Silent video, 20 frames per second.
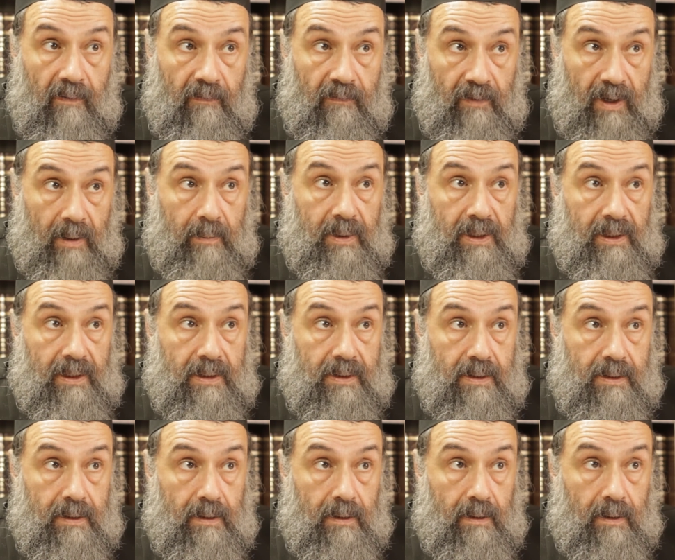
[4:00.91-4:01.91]

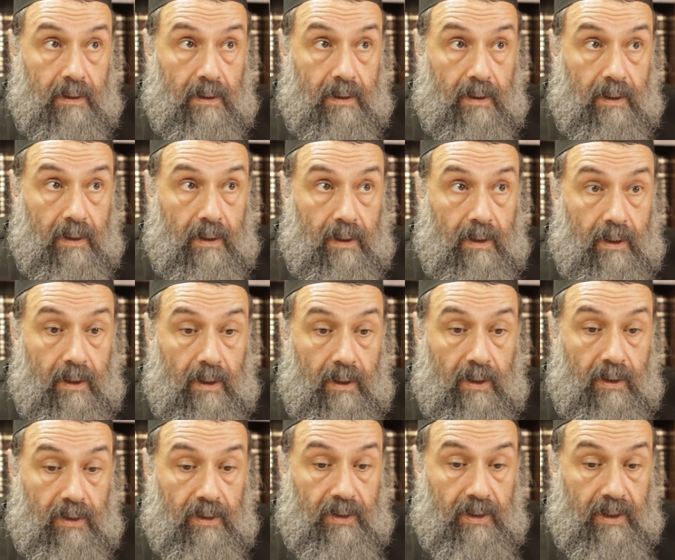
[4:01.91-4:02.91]
families.
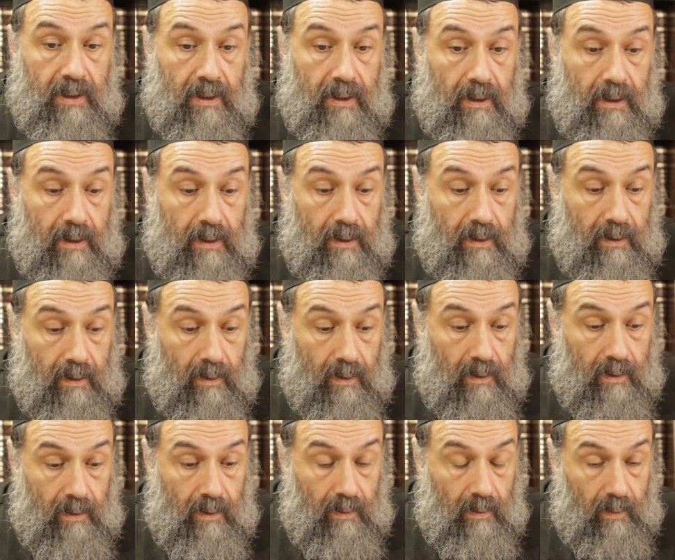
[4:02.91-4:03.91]
Their
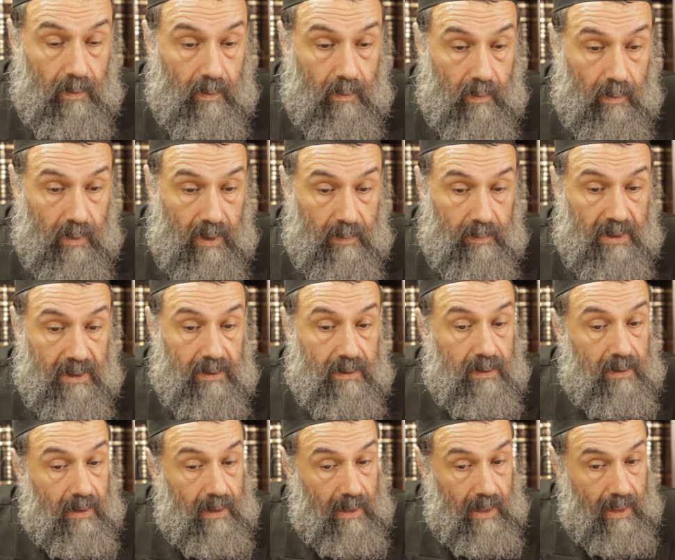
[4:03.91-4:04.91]

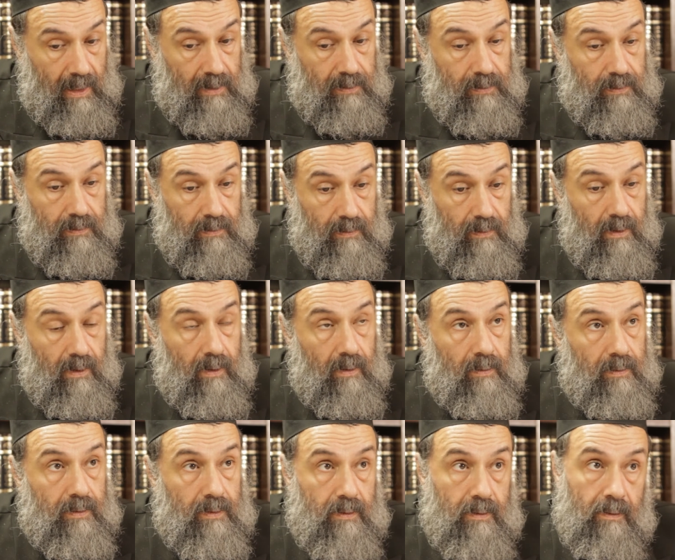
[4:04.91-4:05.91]
women had to
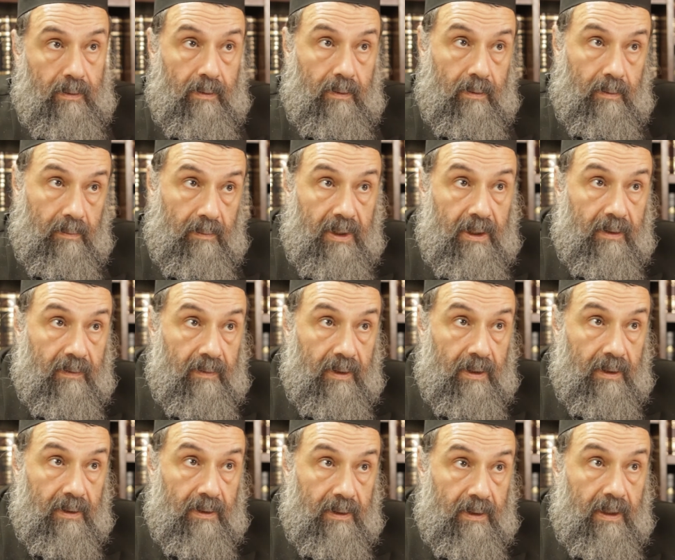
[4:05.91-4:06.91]
go to
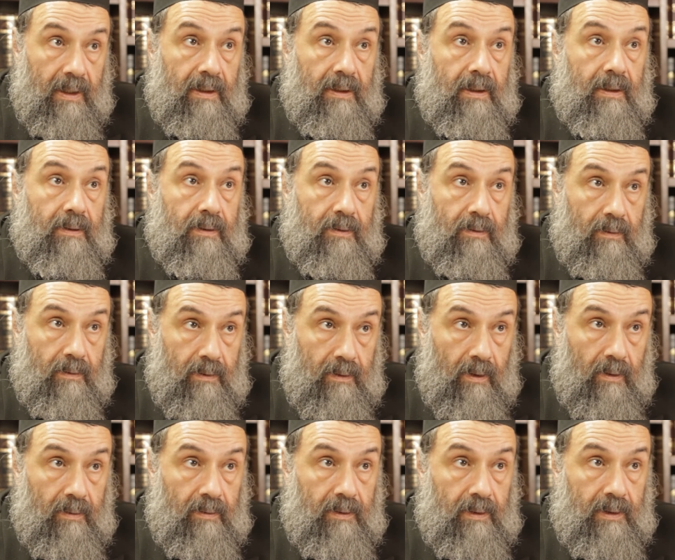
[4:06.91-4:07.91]
mikveh. They need to
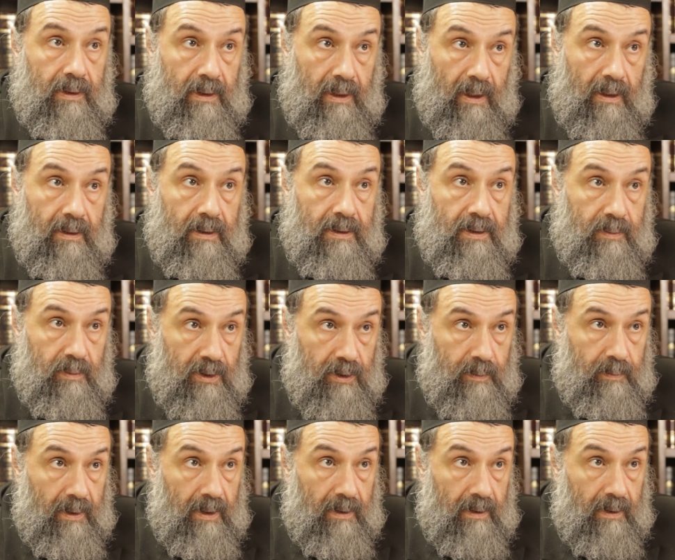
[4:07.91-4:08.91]
know Taras
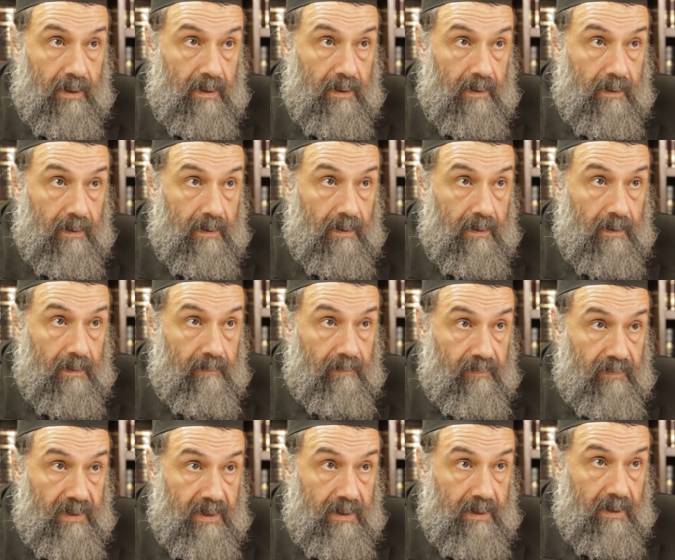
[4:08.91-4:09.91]
Mishpacha
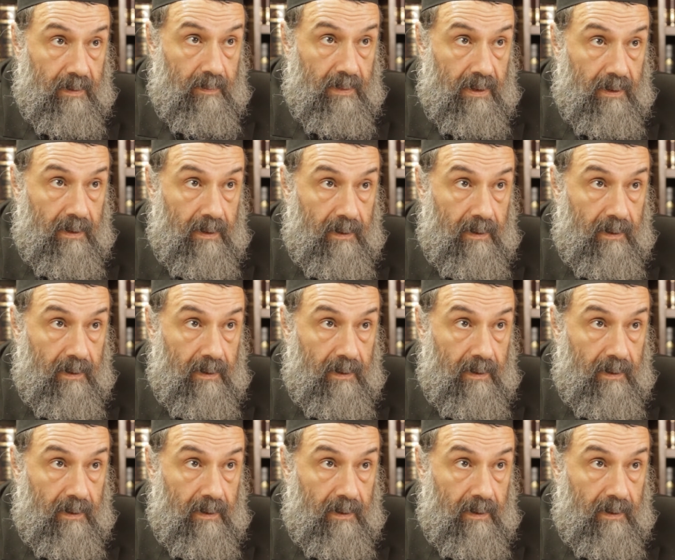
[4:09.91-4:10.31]
Dinim.